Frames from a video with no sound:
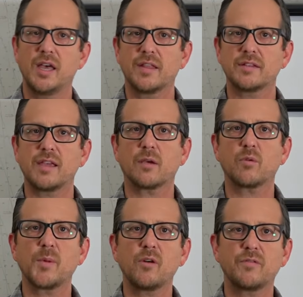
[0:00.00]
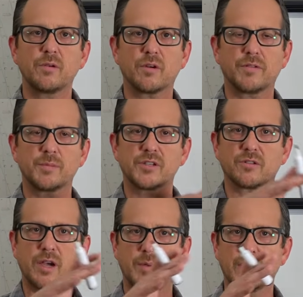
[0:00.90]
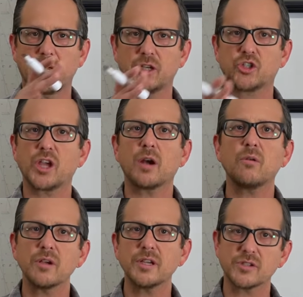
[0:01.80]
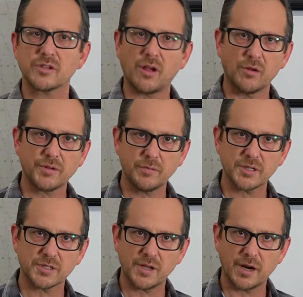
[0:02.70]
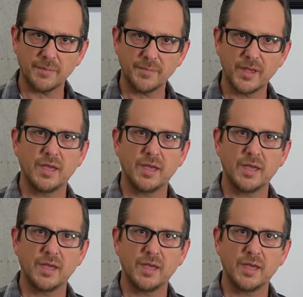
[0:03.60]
that take a remote viewer from describing a general gestalt of what's there